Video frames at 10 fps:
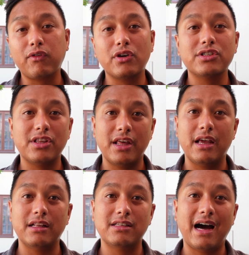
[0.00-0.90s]
First
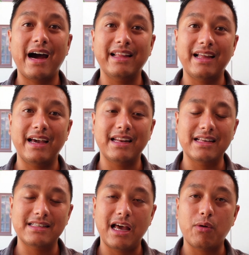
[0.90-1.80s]
thing to highlight
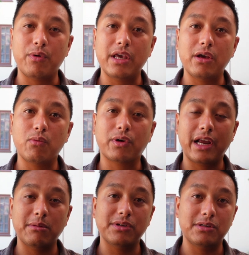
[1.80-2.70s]
is that we were
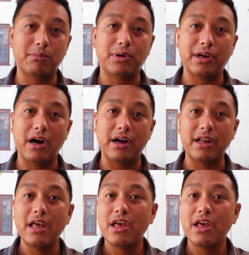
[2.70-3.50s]
able to bring on